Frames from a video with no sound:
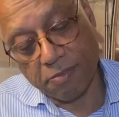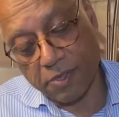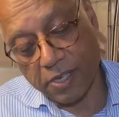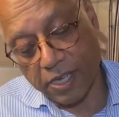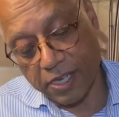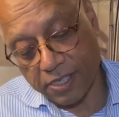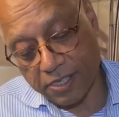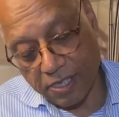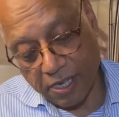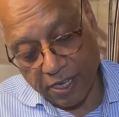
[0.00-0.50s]

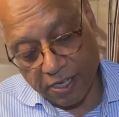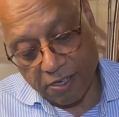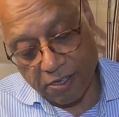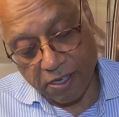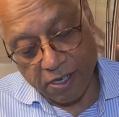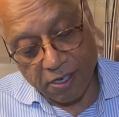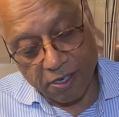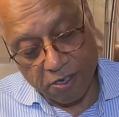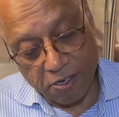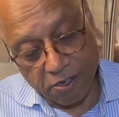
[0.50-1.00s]
And it's like
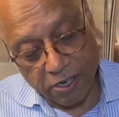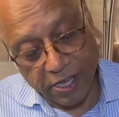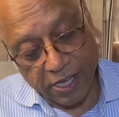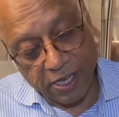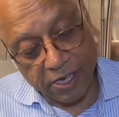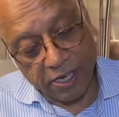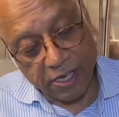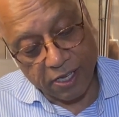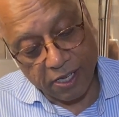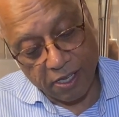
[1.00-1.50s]
got
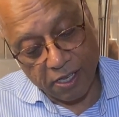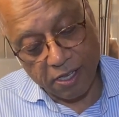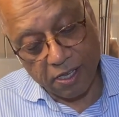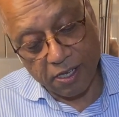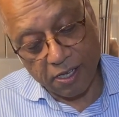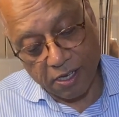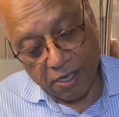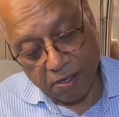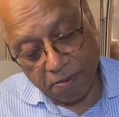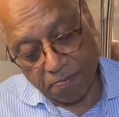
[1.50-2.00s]
a
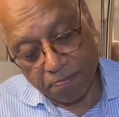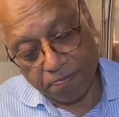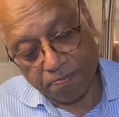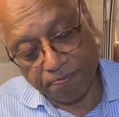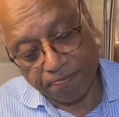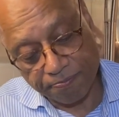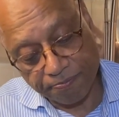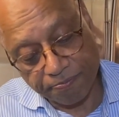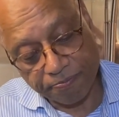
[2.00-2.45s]
little